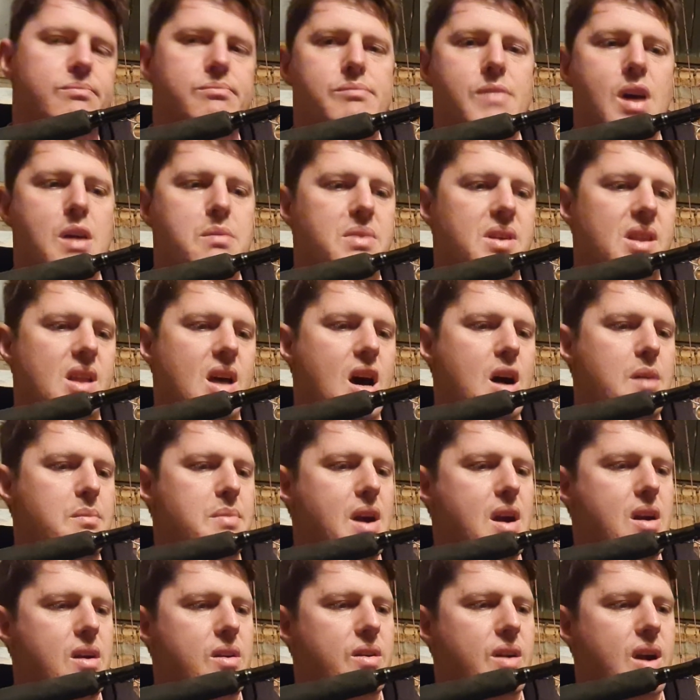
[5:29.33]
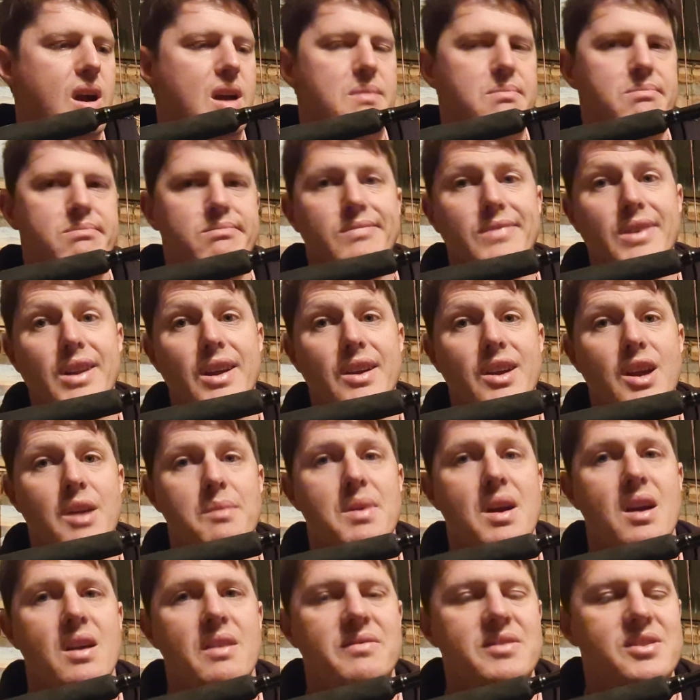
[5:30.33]
Maybe they are barra grade, we don't go
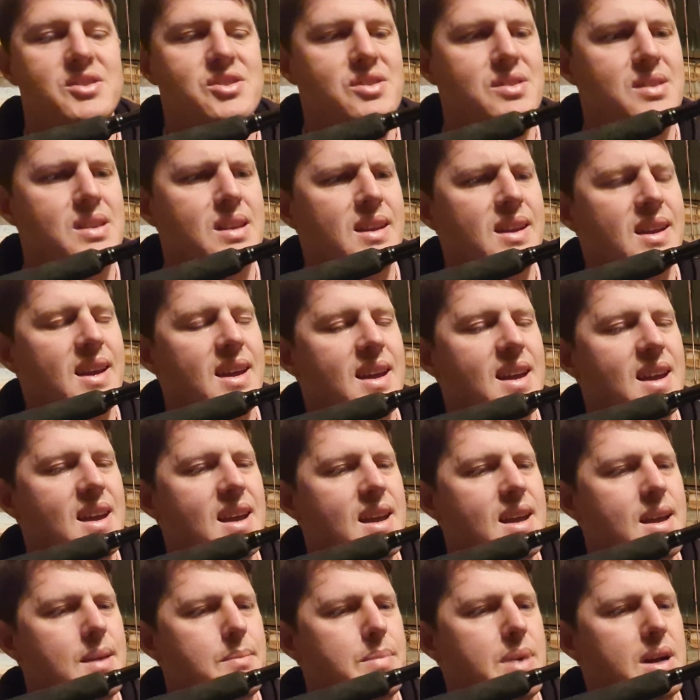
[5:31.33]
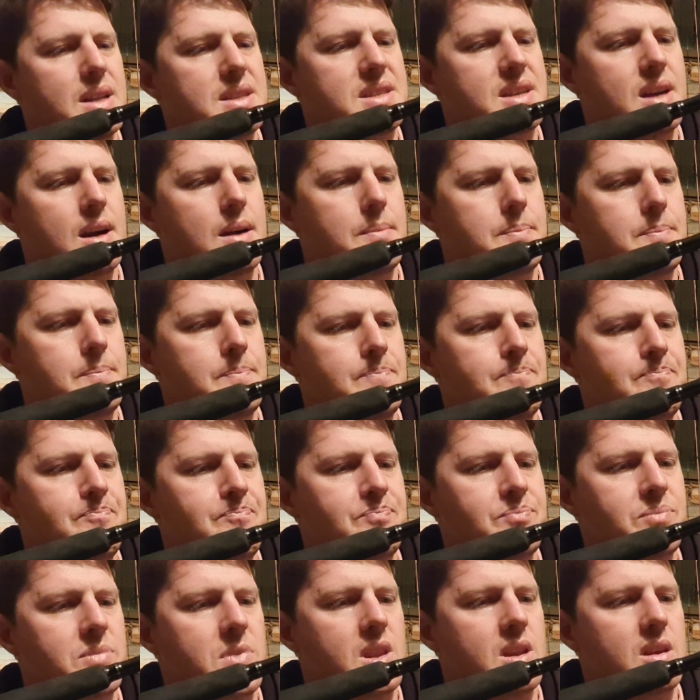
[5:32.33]
barra fishing. But
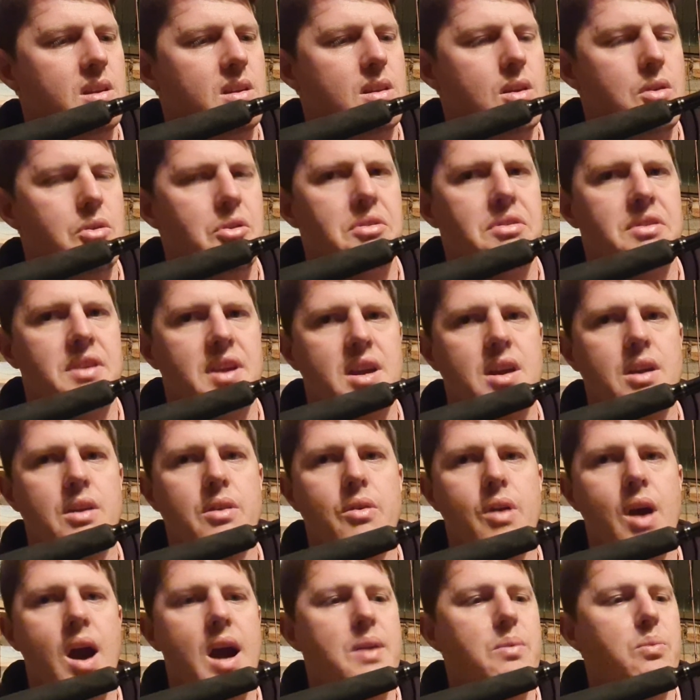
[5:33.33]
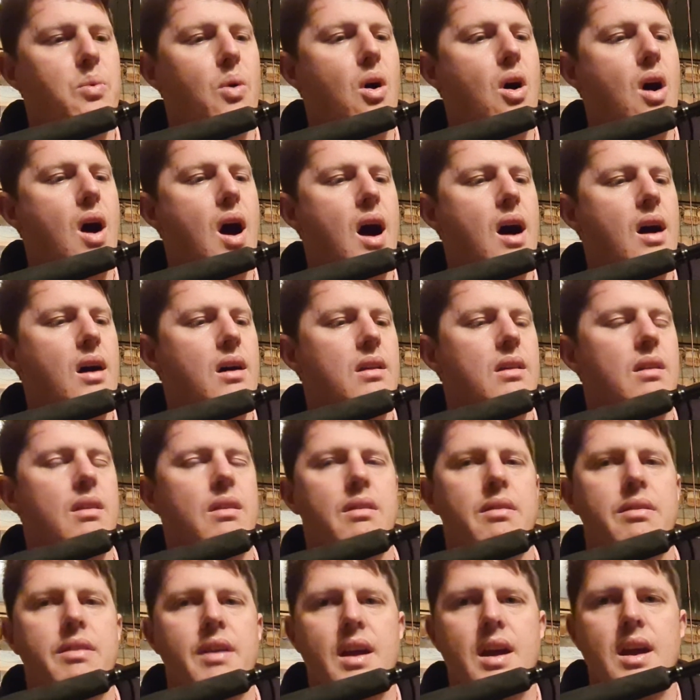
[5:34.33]
they're a thicker grade wire
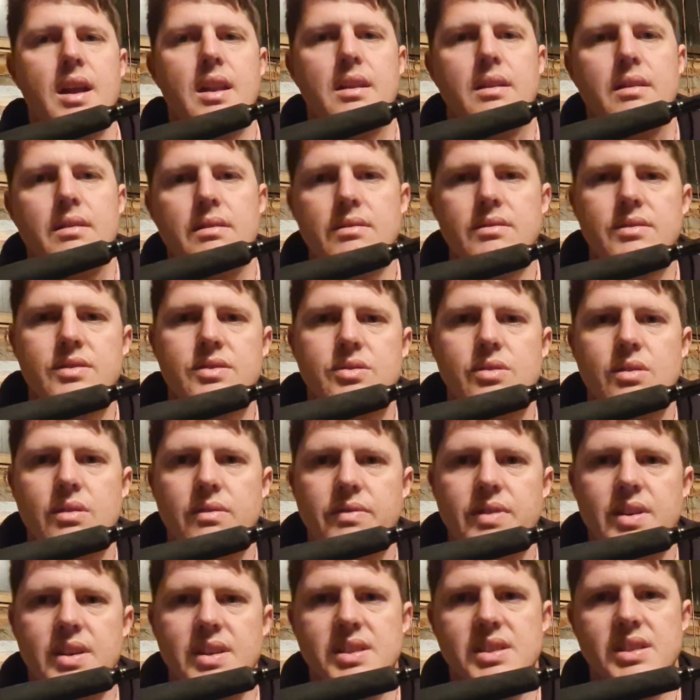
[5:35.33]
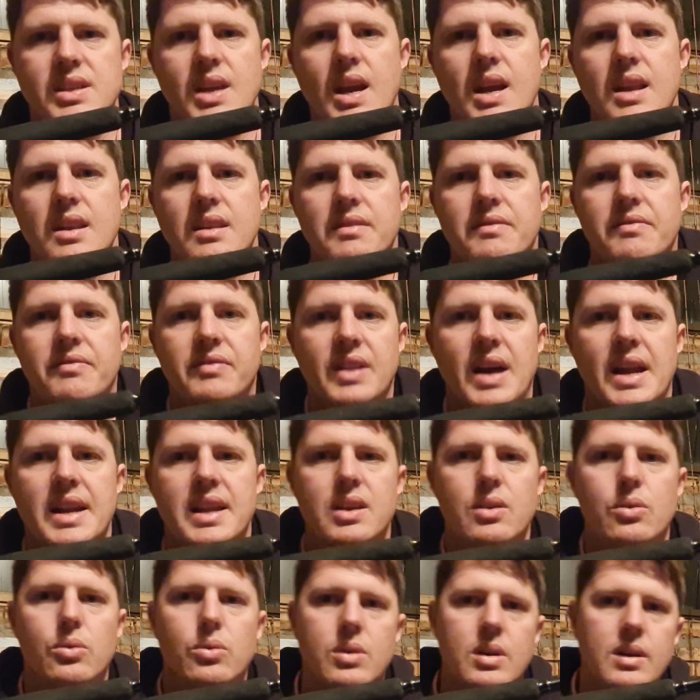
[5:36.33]
than sort of your standard
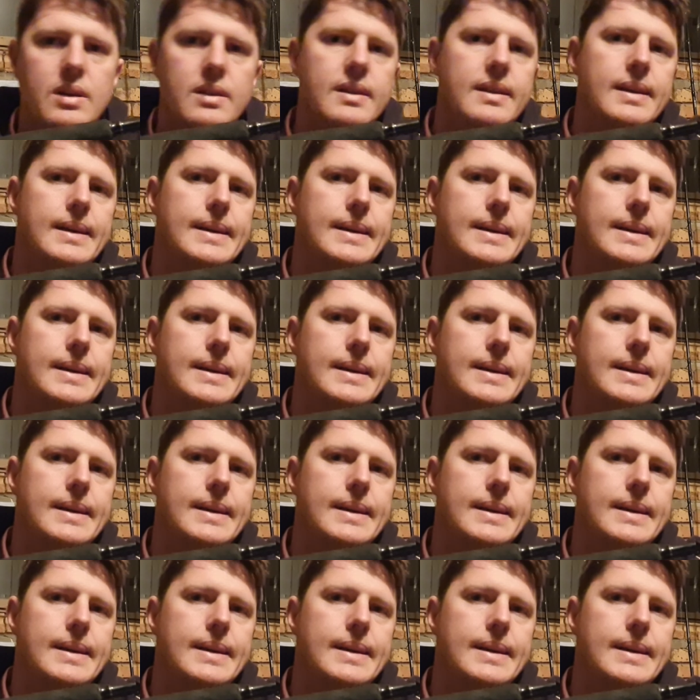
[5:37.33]
flatty hook.